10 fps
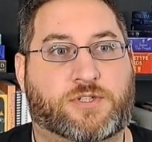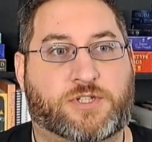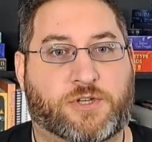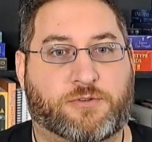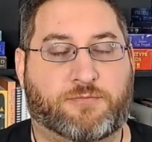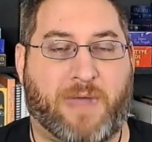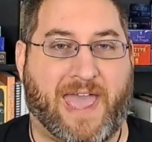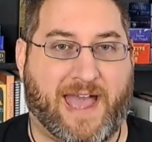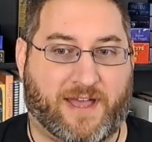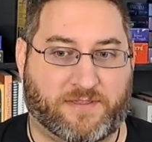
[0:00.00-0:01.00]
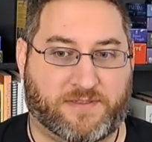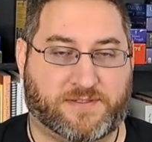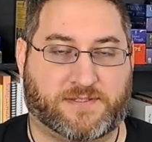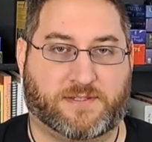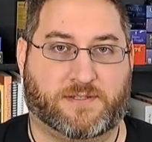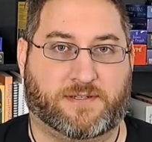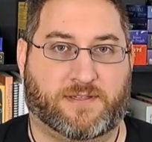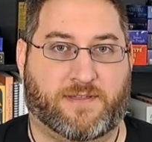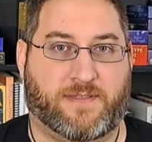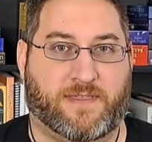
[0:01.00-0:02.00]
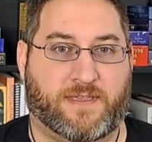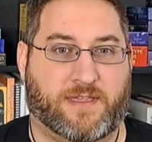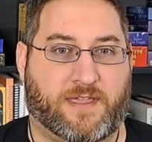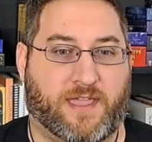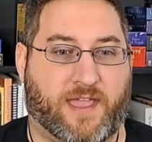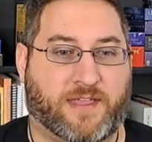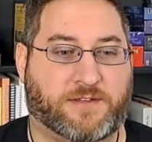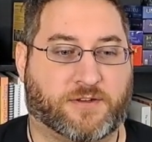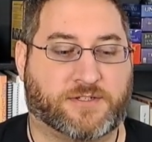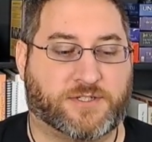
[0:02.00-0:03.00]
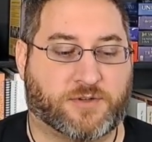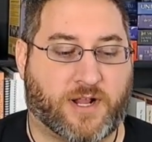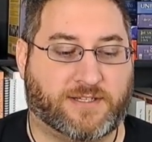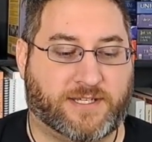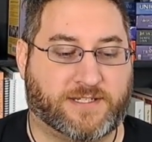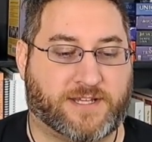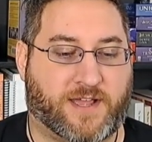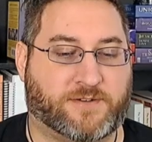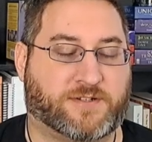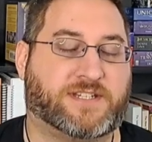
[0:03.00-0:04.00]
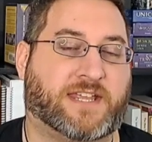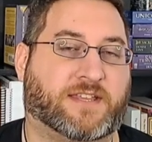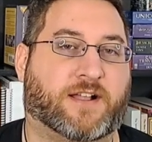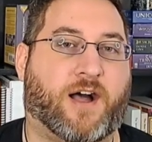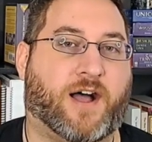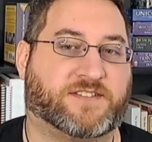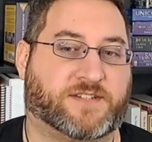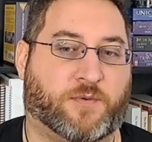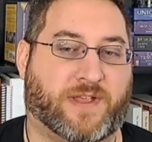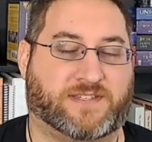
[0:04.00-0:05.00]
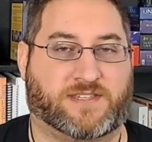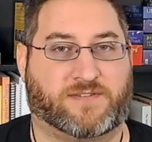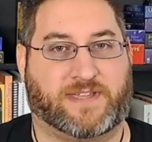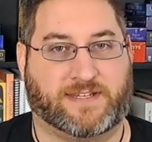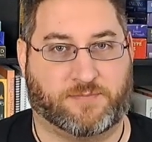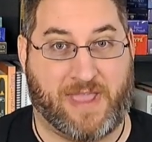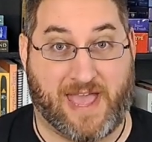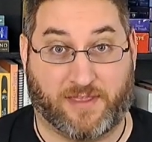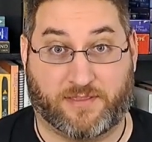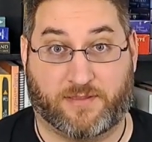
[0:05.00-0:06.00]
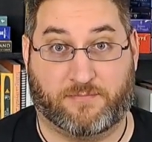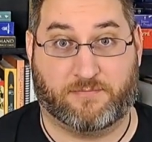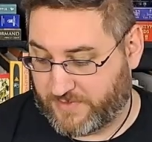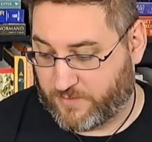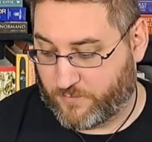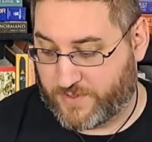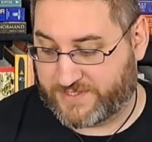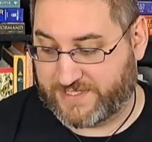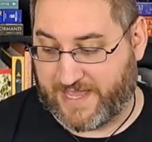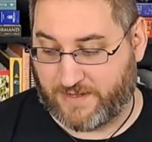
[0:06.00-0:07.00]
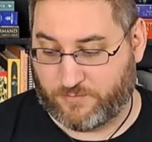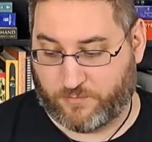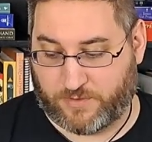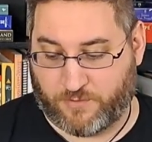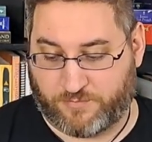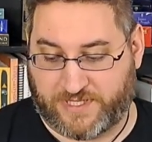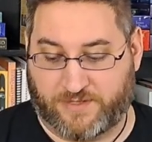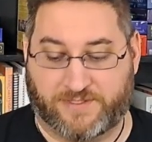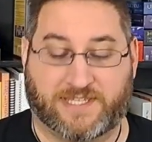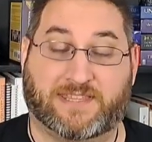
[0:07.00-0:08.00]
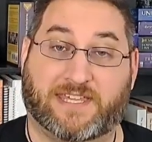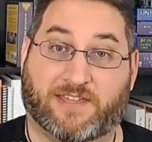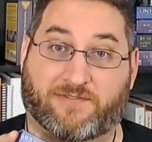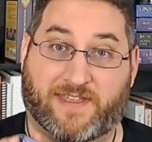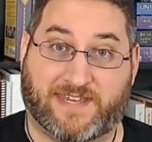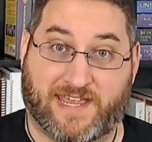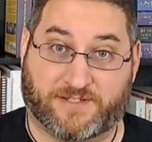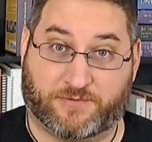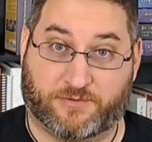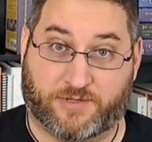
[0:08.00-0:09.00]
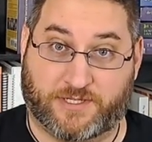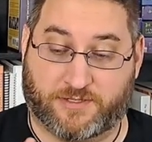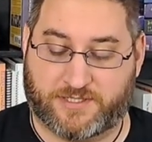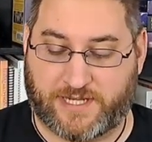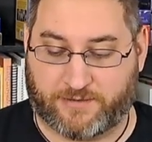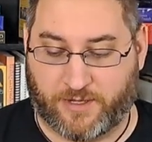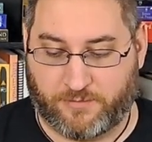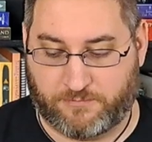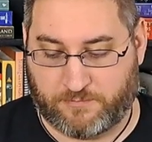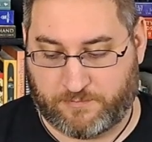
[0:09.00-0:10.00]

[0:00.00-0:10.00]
two paths and you're struggling to understand the consequences of each path. Once again, we will be using the Fantastical Creatures Tarot,